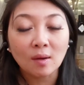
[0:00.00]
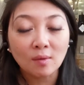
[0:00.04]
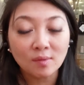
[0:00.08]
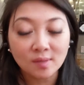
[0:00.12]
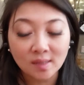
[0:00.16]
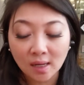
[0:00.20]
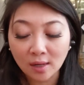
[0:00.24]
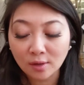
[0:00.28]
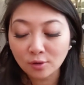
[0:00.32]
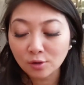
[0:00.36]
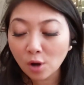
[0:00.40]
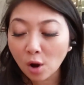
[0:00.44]
I
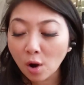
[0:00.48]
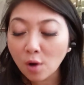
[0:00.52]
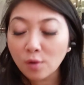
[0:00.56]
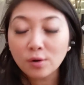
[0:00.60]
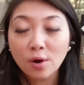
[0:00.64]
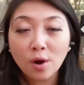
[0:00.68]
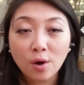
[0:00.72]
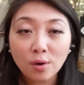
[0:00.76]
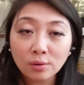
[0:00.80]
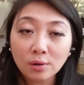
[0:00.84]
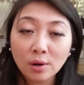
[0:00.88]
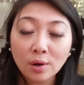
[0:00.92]
was like, no,
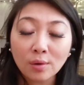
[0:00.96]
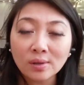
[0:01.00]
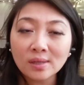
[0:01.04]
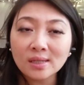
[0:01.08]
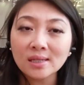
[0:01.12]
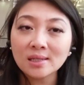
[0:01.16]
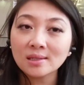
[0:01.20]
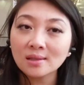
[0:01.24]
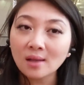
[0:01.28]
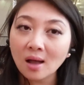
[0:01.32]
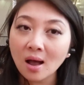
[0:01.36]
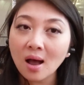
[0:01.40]
no, no,
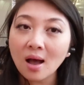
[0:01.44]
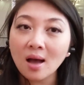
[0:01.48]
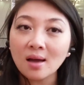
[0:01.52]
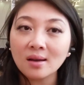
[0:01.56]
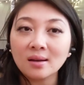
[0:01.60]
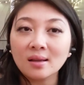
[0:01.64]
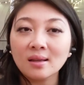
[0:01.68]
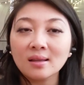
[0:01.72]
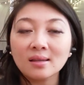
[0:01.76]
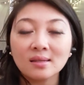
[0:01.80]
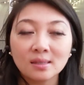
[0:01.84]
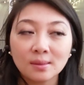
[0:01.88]
it's
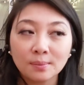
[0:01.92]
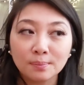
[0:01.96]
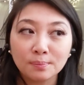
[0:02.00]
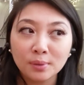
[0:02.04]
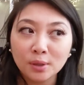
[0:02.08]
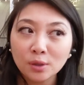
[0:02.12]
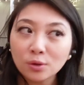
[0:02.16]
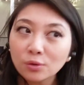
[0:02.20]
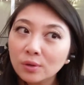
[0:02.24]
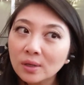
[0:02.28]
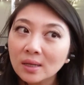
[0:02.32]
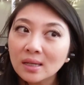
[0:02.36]
not. It's a
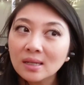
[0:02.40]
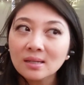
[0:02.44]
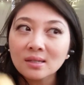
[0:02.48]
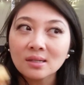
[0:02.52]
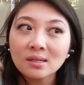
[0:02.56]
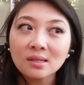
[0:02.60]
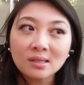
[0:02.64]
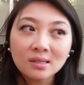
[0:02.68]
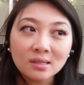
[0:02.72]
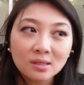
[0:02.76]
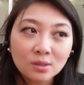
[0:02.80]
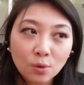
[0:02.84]
beauty
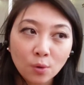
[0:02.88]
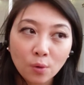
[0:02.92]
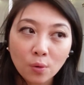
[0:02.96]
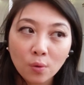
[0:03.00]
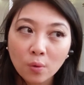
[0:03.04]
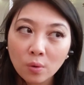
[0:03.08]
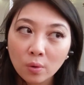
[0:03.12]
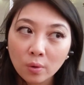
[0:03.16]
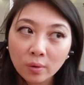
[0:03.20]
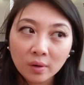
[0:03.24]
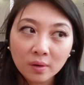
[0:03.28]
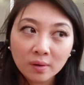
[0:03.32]

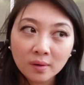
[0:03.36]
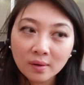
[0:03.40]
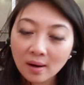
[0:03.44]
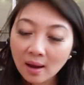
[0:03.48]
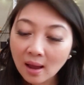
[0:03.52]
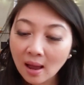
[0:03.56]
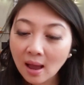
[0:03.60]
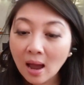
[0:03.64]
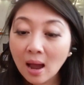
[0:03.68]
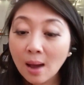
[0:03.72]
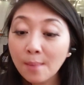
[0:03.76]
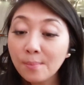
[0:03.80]
store,
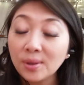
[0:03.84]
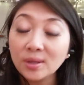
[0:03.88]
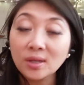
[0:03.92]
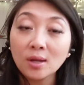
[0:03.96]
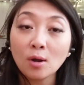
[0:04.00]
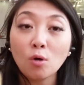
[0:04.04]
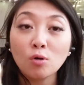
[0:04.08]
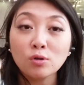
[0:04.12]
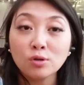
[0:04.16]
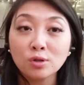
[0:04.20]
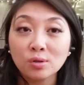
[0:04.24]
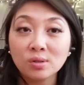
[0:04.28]
but they
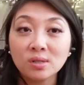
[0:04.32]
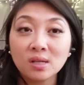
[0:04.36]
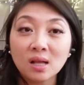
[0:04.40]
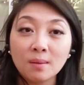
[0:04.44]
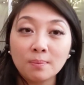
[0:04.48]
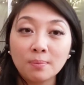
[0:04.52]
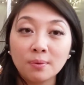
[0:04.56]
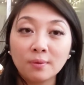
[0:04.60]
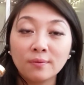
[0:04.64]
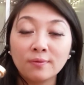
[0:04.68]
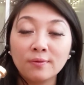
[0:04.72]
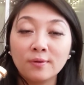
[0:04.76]
also
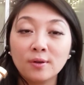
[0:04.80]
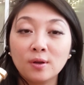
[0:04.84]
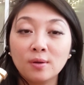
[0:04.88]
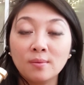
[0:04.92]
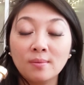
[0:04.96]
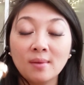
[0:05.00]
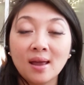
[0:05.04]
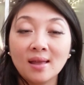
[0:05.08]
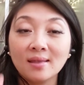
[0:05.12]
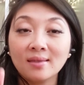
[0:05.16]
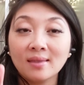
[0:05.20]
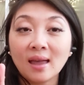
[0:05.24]
sell
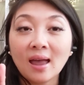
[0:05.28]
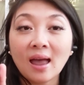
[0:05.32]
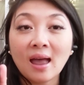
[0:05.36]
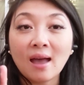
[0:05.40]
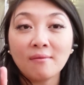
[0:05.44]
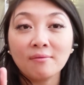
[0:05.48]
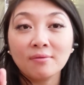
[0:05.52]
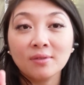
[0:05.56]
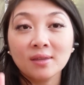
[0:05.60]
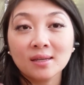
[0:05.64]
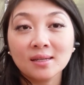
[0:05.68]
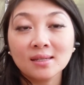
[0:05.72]
perfume and they
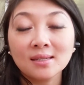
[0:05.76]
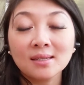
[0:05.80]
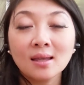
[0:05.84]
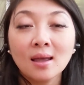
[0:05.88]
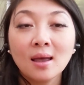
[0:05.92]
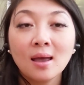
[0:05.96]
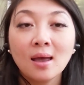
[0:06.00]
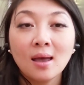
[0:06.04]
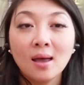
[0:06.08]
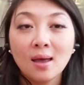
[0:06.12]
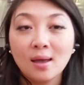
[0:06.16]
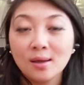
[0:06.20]
have this.
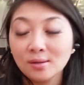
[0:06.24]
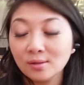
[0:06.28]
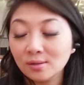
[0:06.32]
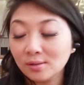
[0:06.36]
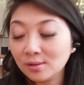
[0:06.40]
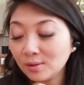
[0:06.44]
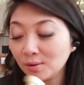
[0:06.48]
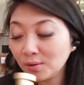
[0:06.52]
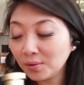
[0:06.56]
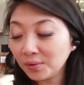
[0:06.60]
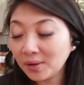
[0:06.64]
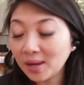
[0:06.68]

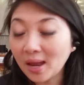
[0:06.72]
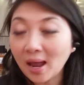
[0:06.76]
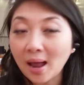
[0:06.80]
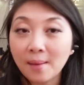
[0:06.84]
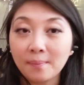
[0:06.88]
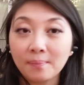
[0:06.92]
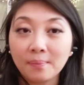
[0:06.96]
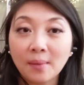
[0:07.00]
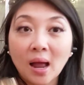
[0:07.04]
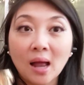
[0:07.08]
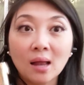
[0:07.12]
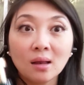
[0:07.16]
So yeah,
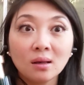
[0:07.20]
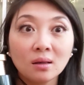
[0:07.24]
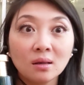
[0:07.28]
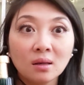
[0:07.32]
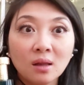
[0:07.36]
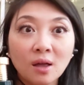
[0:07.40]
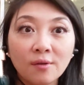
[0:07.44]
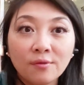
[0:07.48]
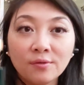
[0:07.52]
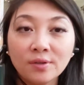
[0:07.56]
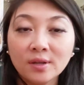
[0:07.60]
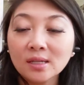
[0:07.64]
I
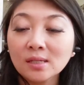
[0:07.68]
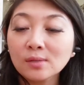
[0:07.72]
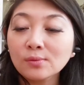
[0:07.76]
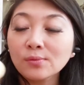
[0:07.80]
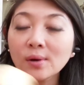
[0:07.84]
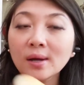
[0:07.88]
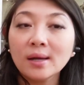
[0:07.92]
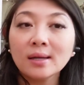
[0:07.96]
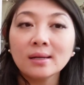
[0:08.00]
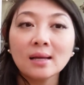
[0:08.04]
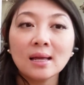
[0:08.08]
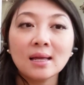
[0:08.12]
love this
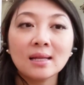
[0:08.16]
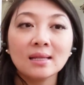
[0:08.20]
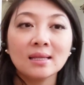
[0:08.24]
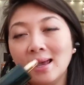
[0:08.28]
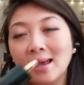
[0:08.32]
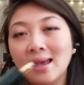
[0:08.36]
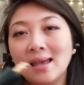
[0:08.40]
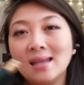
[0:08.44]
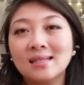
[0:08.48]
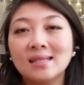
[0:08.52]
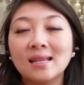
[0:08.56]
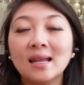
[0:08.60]
one.
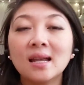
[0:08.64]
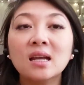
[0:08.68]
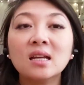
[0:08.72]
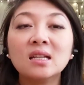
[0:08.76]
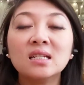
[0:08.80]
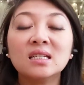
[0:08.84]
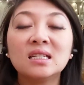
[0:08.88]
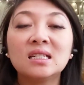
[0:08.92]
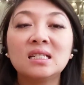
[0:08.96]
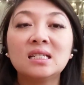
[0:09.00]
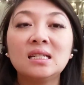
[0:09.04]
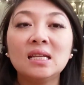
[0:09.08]
It's like a
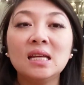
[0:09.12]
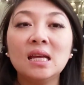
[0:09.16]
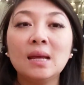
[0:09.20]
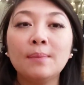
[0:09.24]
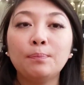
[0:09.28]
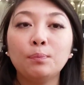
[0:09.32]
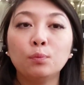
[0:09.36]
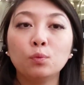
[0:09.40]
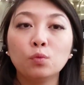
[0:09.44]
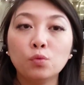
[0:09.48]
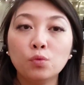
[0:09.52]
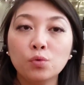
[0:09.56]

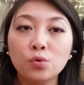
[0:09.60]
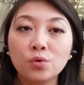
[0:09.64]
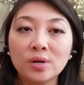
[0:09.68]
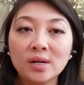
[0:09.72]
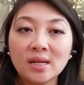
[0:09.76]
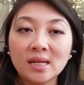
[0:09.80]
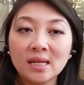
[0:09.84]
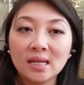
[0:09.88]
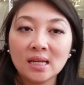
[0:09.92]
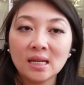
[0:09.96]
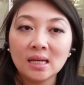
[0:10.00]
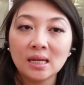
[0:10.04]
deep,
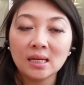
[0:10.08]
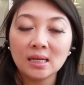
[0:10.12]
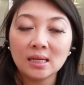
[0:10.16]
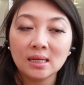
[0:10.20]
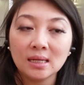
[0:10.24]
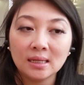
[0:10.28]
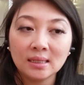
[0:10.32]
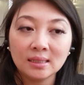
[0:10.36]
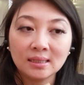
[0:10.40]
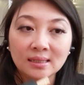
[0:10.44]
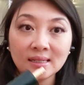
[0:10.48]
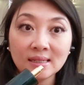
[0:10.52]

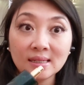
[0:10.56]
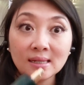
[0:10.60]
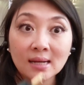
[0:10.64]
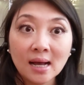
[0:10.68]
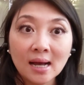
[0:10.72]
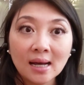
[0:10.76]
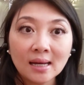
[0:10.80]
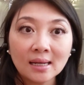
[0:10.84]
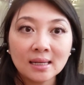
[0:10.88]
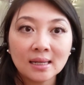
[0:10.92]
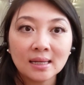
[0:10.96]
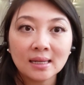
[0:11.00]
woody,
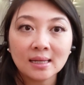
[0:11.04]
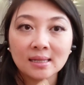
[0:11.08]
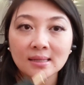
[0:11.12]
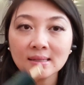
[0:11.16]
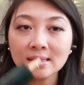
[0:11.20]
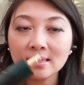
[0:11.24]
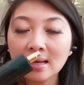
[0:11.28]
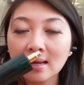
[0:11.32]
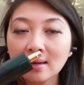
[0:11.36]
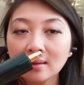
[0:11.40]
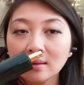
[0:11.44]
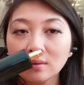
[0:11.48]
nutty
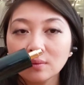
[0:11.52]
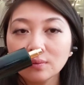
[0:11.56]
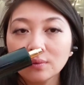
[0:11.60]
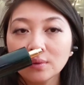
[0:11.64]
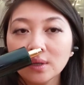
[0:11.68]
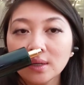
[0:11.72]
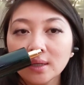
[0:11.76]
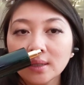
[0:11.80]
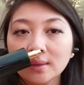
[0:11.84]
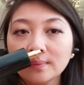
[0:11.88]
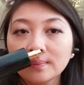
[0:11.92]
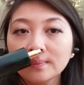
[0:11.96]

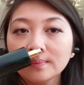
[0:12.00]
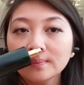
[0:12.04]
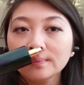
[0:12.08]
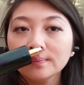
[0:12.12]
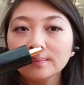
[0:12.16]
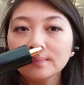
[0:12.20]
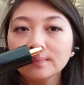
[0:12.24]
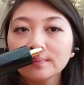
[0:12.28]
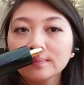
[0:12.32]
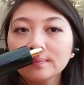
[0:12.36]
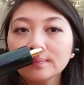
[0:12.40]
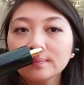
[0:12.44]
sandalwood.
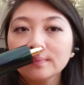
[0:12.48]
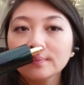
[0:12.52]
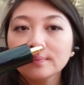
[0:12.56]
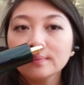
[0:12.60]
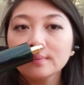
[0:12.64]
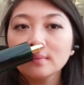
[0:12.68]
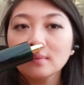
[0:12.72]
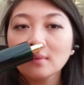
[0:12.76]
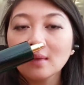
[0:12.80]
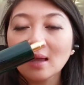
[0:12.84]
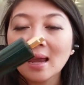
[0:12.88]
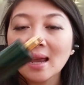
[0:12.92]

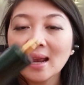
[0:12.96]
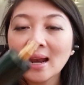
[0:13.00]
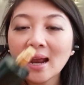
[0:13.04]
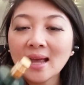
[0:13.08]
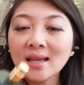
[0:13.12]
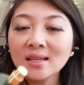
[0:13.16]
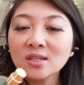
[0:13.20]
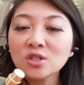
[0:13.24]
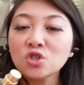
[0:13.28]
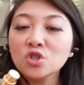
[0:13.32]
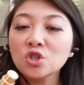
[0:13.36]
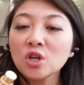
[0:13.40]
It
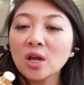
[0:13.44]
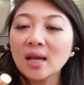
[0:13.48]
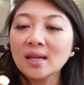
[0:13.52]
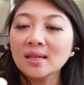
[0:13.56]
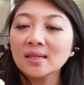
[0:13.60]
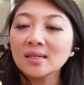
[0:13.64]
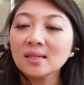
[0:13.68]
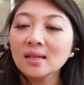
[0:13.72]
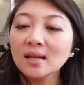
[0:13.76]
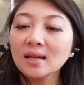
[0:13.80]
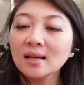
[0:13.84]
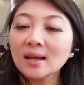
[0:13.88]
has
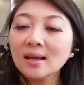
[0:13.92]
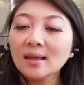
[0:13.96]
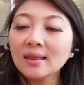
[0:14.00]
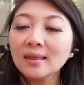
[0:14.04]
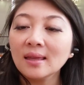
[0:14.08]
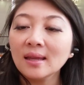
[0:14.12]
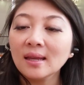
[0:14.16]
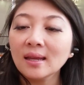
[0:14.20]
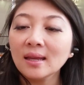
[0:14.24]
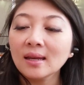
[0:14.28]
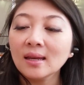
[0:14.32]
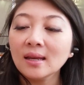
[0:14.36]
chestnut, I
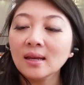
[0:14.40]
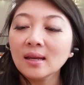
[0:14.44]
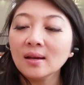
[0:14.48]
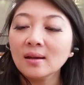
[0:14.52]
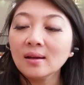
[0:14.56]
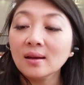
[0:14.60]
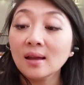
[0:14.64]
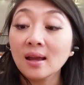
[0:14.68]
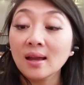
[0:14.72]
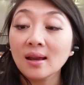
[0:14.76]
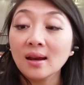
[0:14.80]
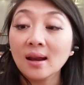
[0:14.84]
think, in
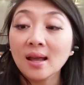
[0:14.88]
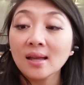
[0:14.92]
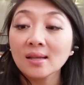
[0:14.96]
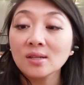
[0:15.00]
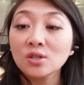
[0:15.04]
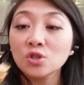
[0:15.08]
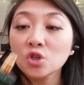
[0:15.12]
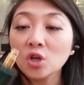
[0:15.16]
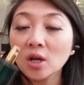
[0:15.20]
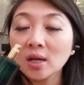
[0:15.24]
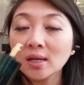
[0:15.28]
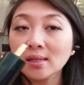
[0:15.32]
here. Yeah, it
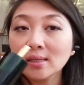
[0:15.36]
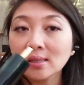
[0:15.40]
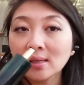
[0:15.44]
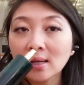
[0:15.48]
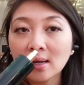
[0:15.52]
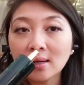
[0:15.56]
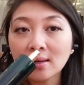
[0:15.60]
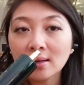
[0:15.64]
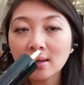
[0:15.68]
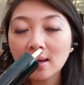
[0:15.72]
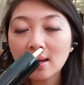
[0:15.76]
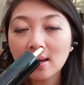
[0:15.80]
has
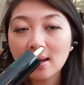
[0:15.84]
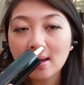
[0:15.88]
chestnut.